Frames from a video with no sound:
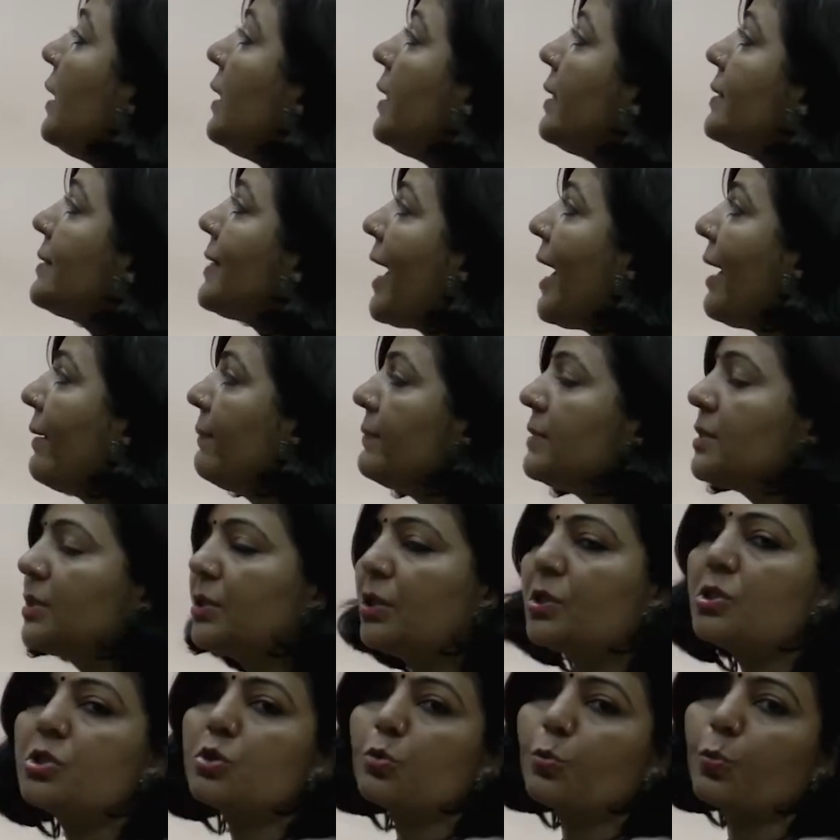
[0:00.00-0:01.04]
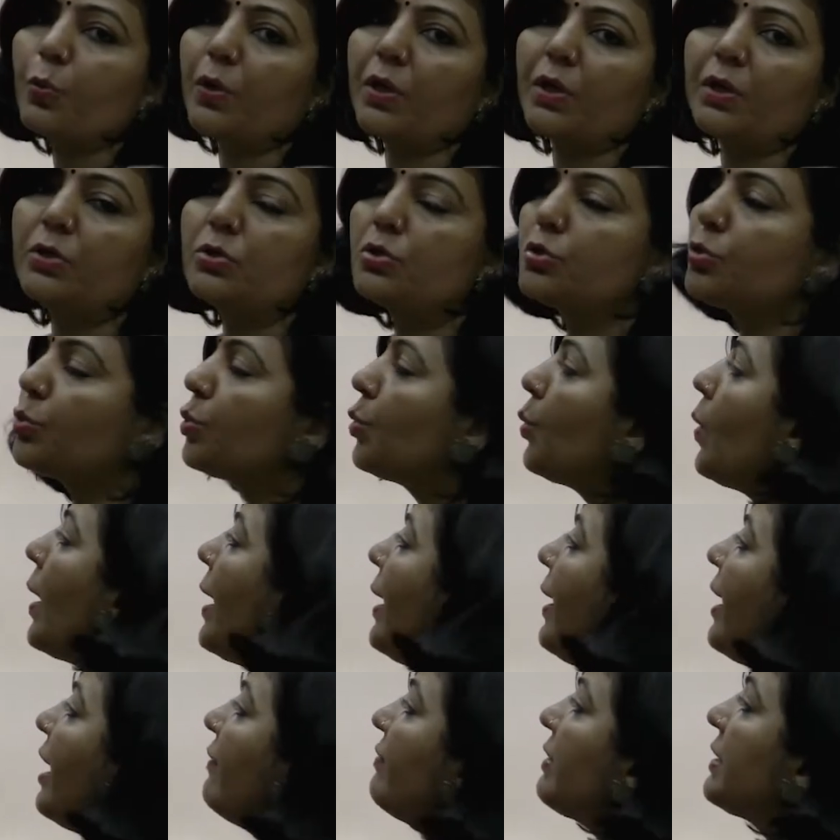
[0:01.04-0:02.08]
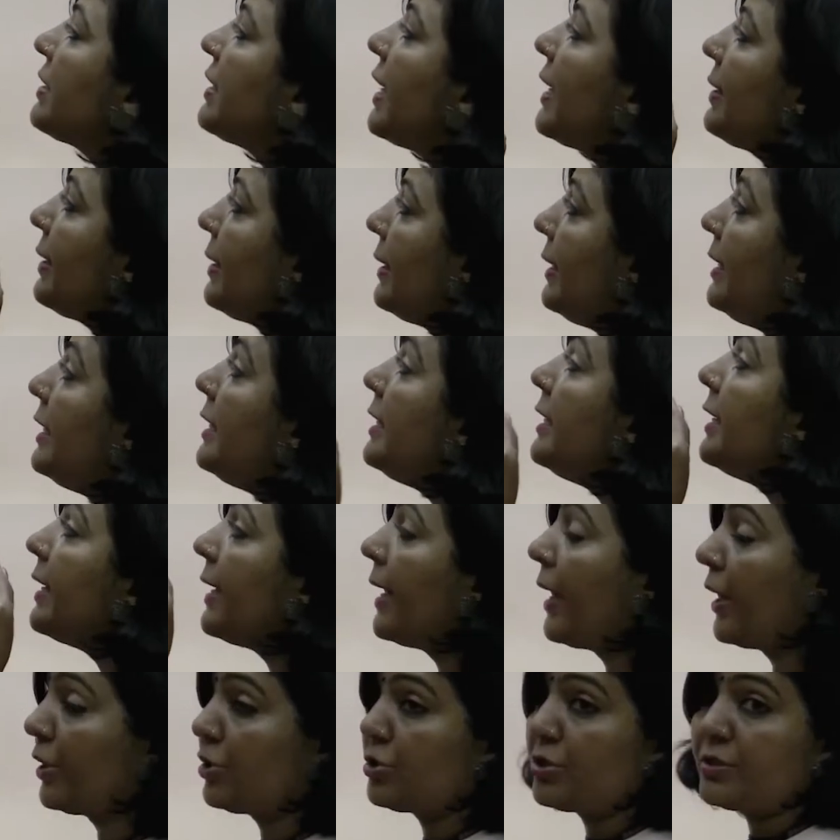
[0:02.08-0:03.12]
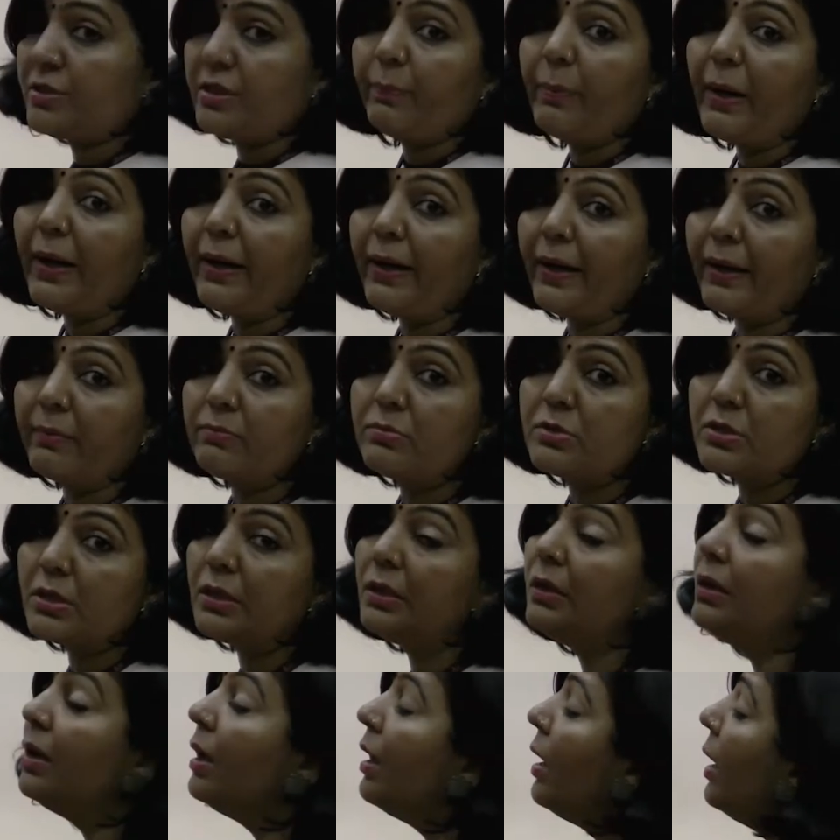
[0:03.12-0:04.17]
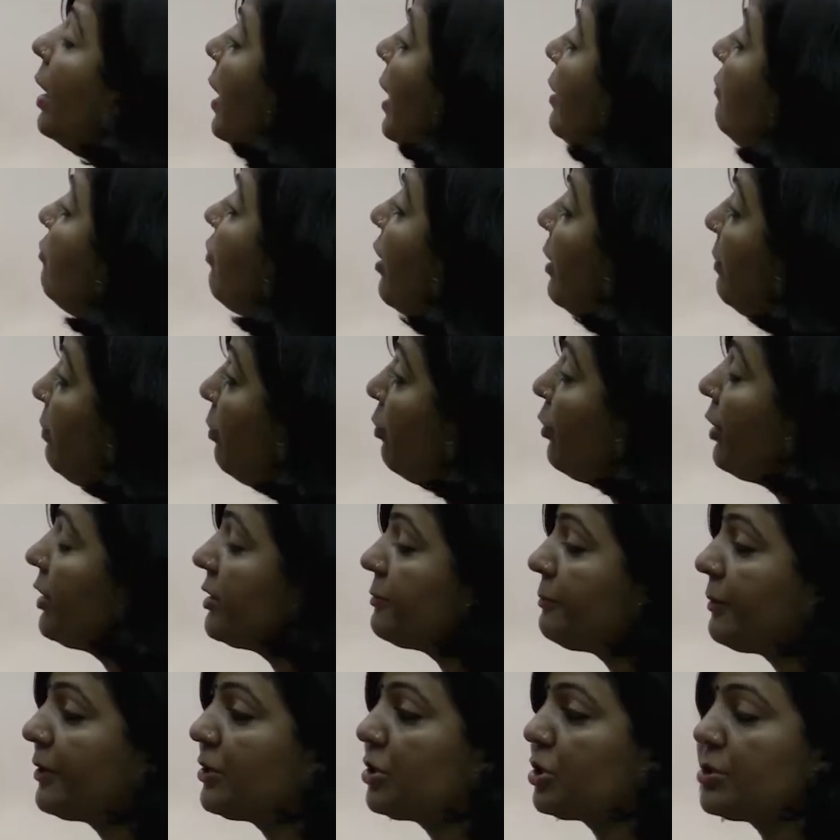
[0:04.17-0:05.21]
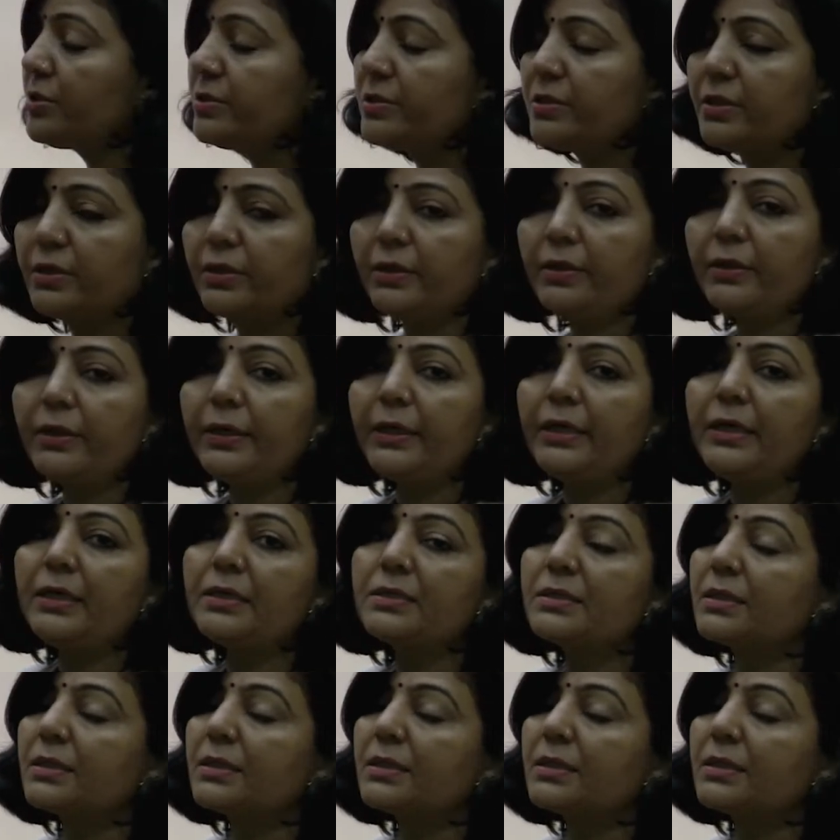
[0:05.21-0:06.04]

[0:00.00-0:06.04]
is mc square. So you are having that E hc by lambda and one more expression is there E is